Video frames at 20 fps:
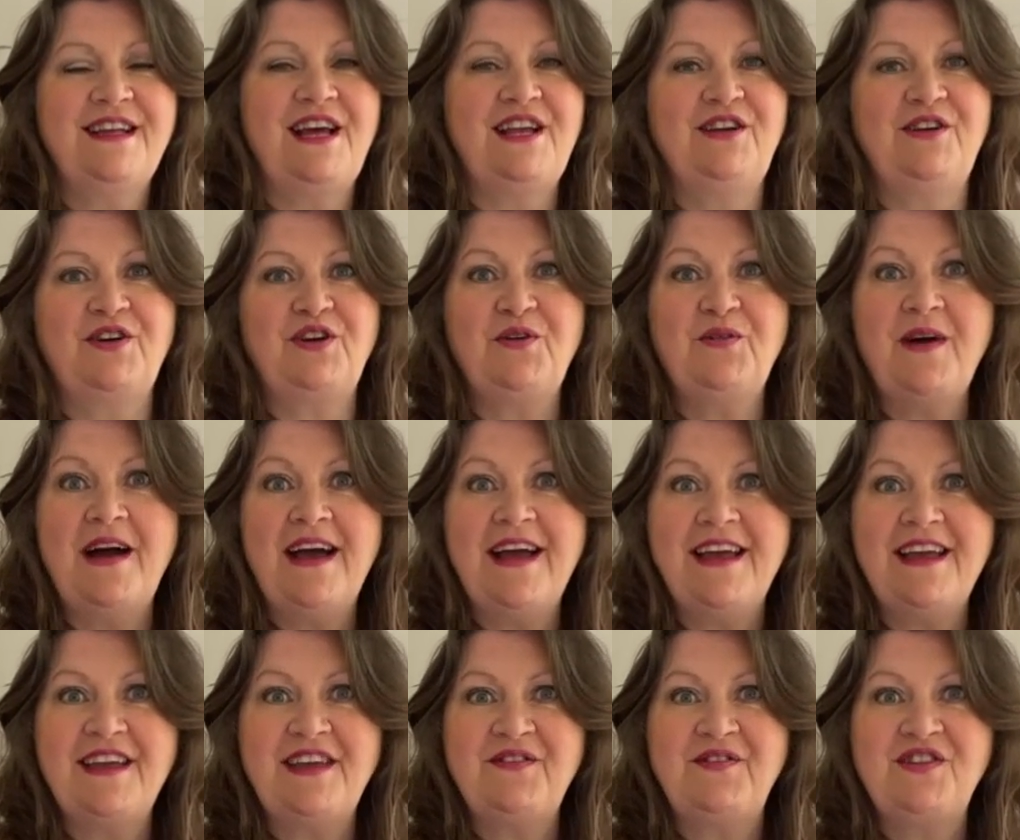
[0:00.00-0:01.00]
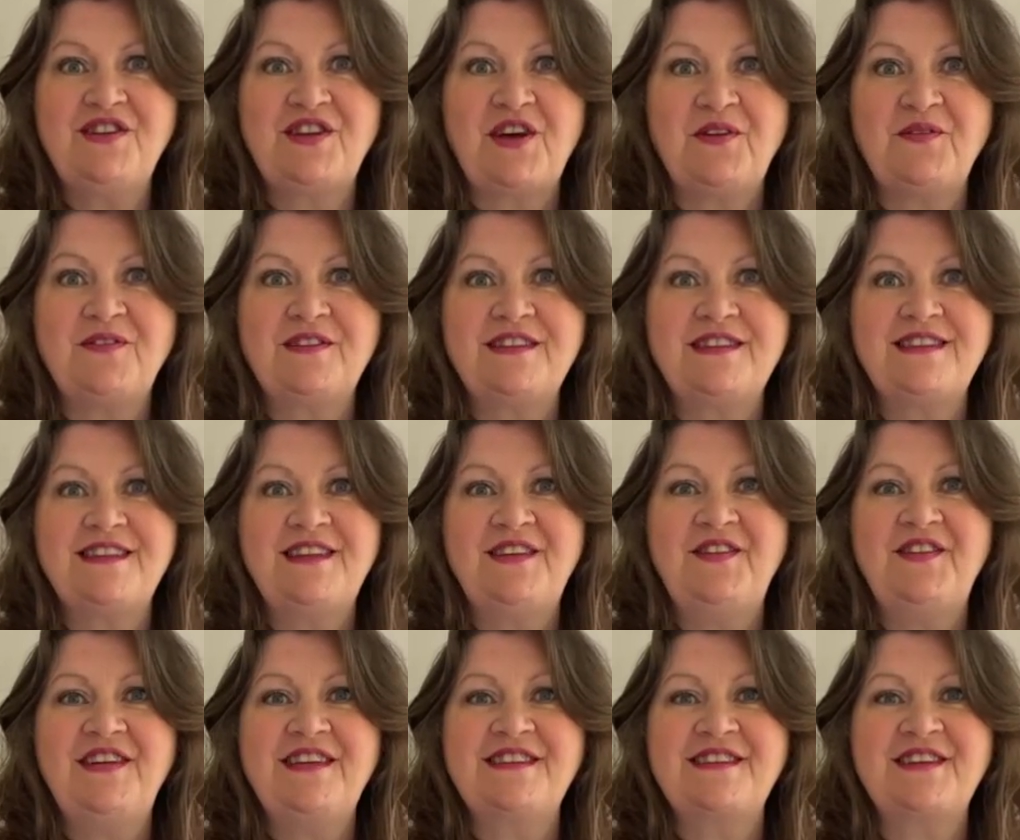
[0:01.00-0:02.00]
Look away if you don't want to see
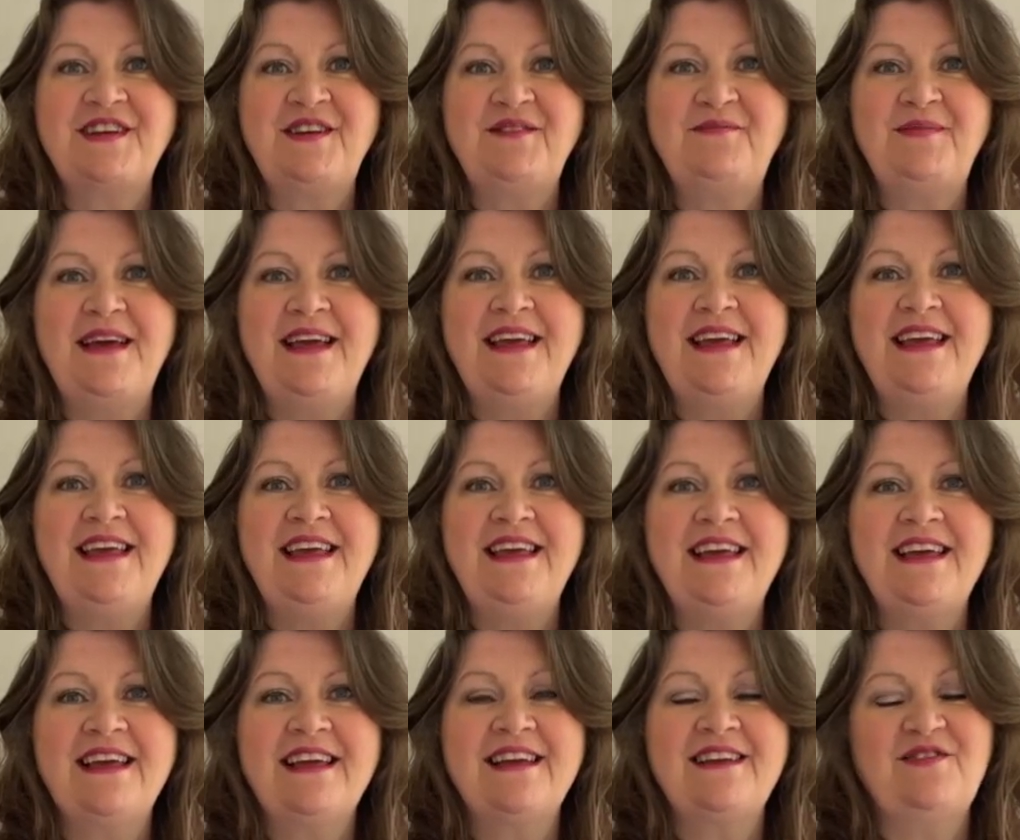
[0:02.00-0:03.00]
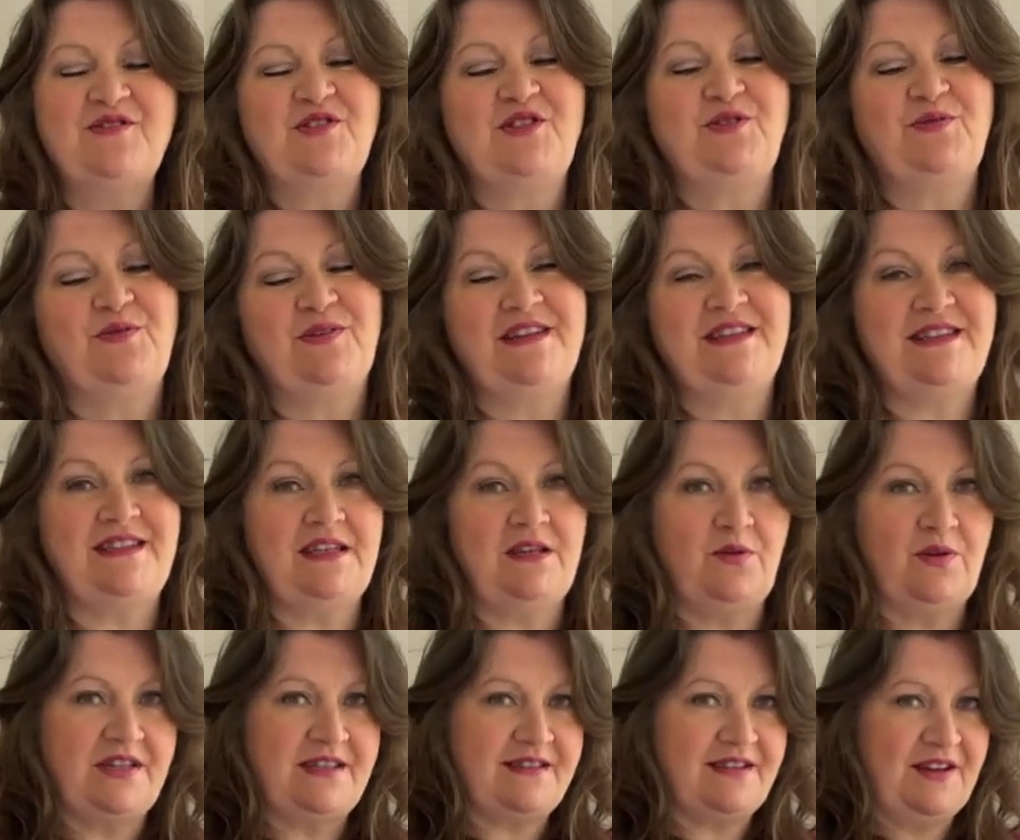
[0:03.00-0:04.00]
what it's going to be. Of course you want to see
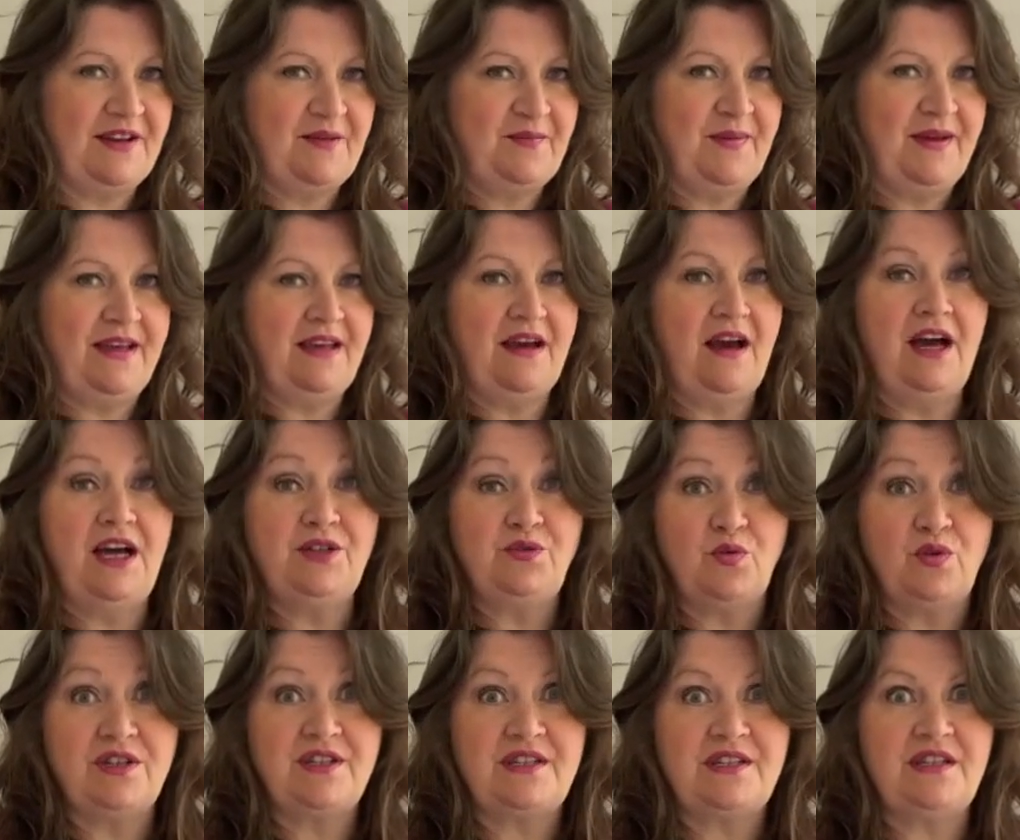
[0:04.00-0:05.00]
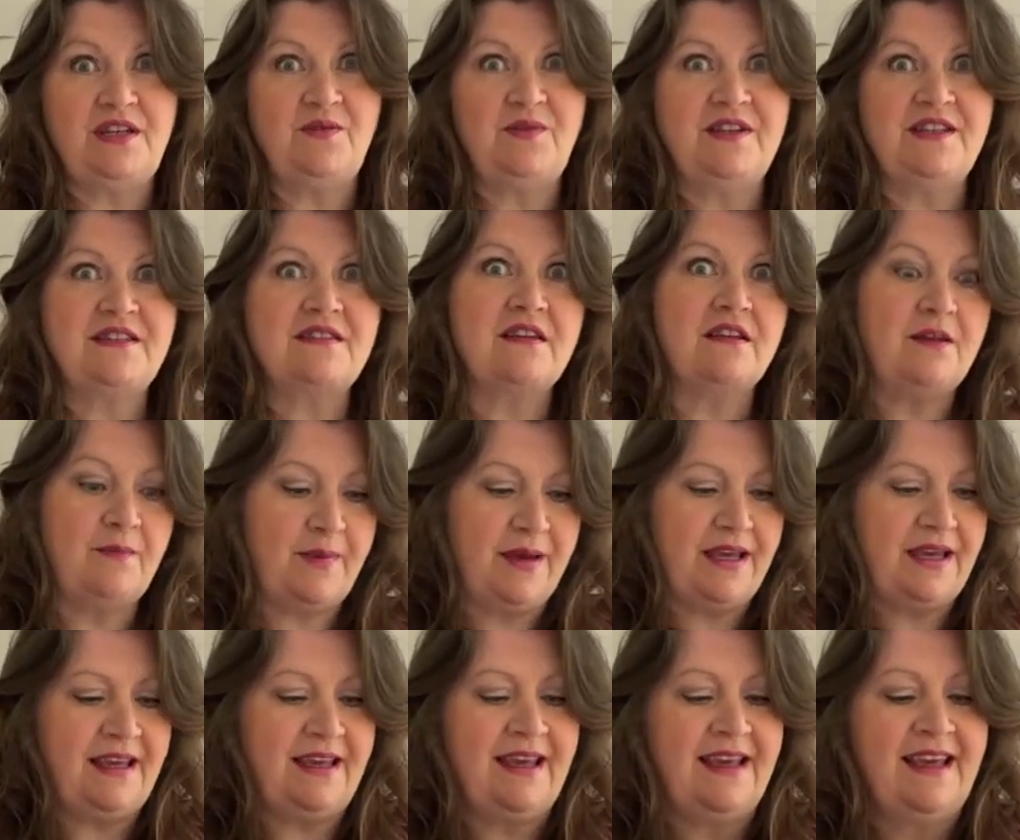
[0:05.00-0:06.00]
what it's going to be. I'd want to see what it's going to
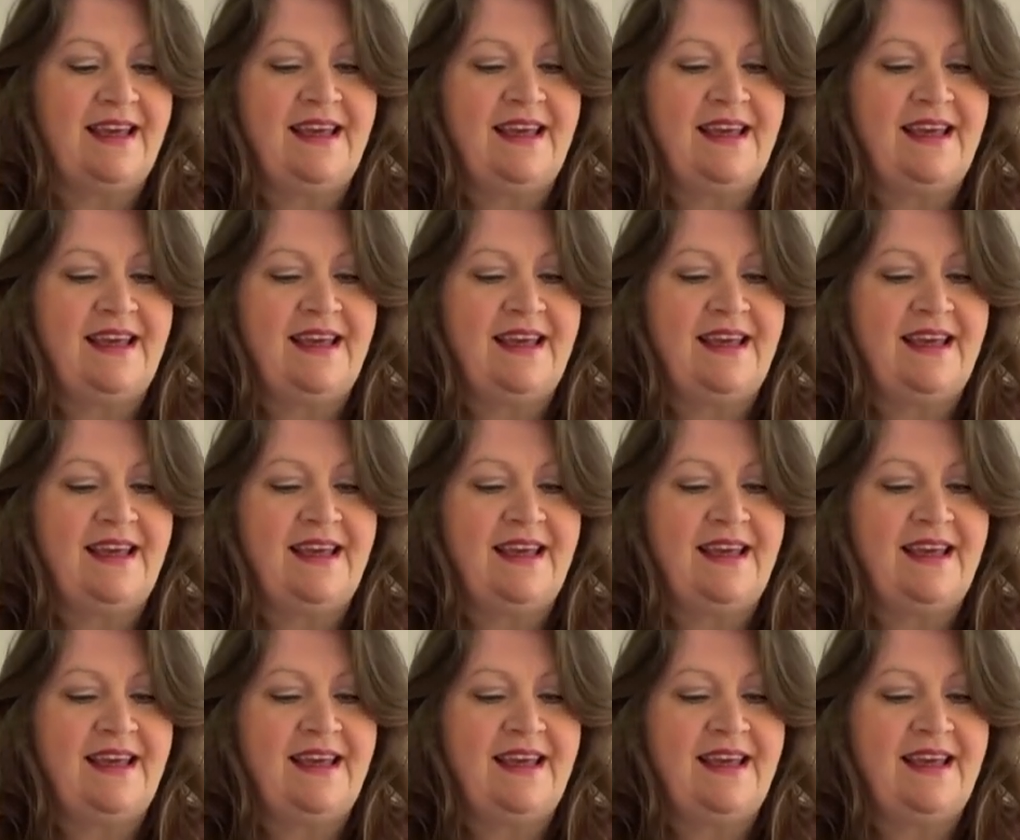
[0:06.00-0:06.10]
be.